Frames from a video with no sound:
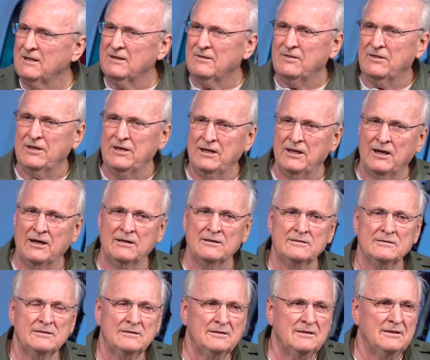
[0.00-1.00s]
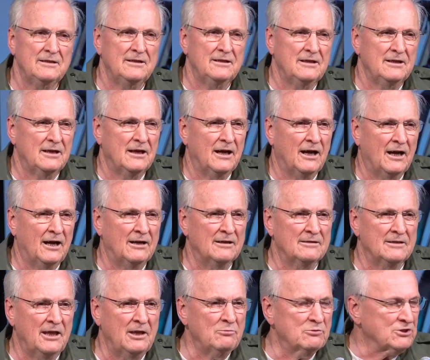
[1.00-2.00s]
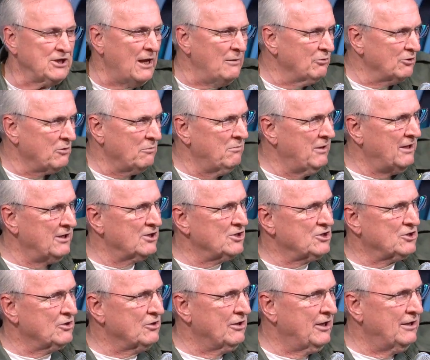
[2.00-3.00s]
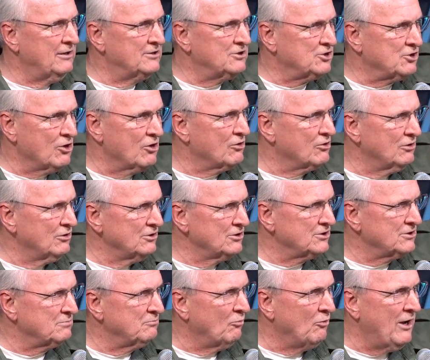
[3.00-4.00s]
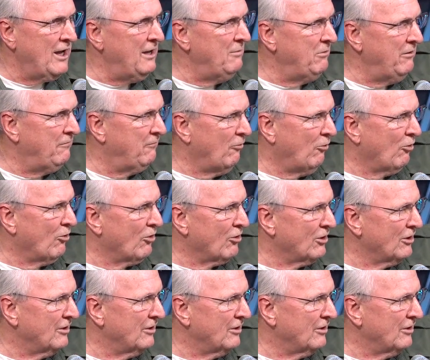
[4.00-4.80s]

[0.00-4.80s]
The uh, uh, he was able to minister in circles way before